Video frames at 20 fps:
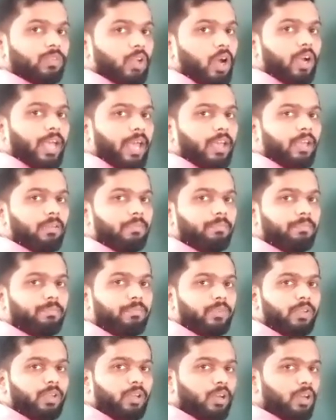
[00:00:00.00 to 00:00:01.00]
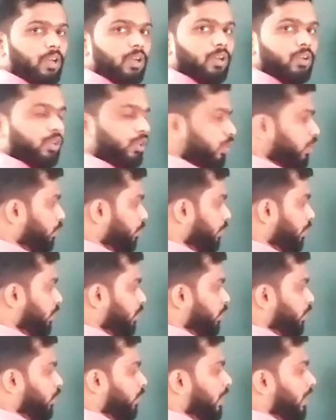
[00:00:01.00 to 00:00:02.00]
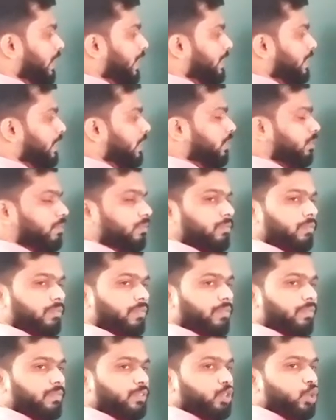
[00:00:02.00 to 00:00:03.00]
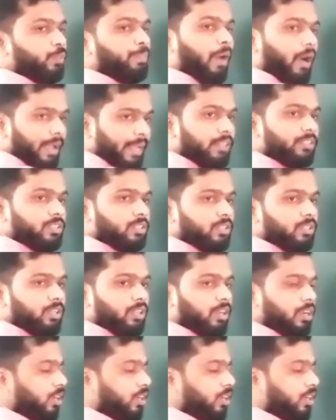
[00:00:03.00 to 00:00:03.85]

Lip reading: Okay, you will get 2 points.